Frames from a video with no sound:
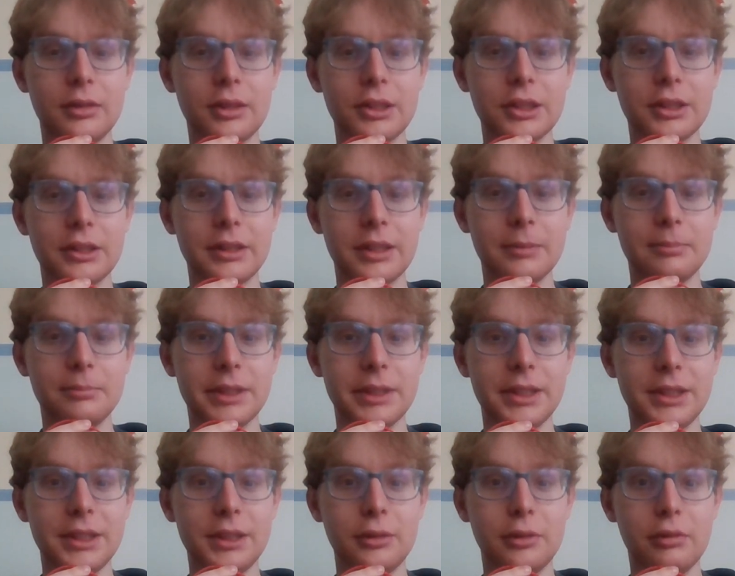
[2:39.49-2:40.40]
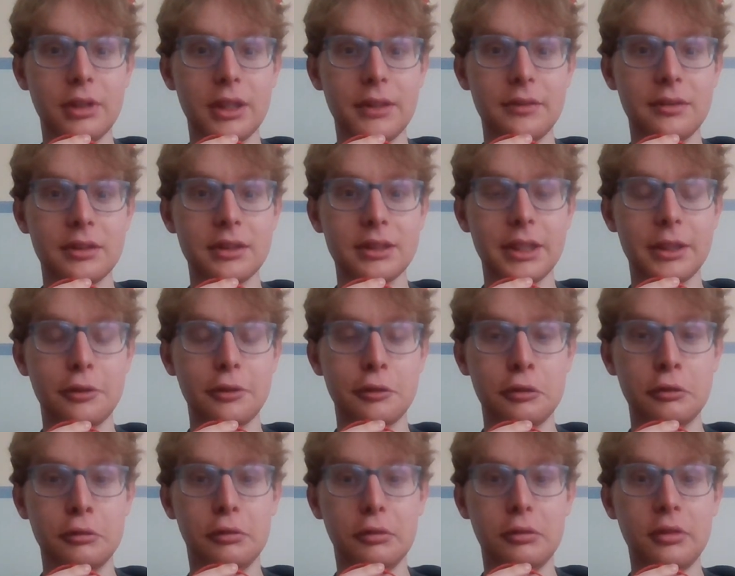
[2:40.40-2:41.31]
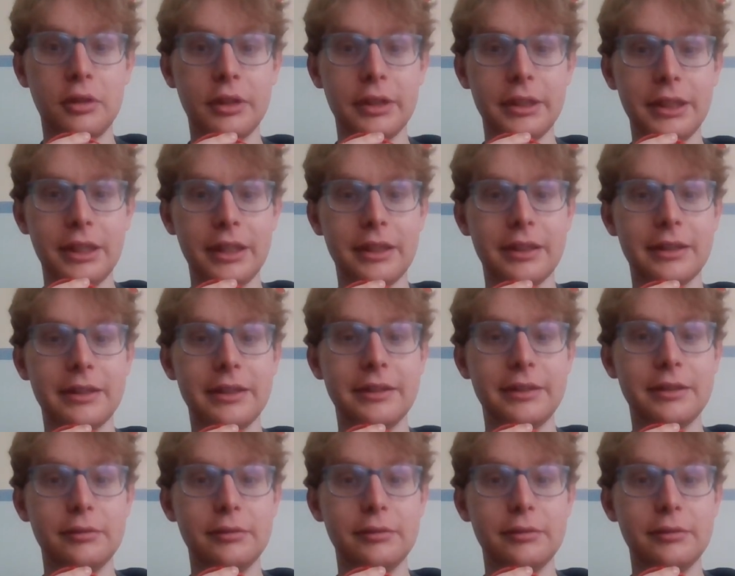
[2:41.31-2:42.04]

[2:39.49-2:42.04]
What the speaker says: Russian embassy, whoever is like running it,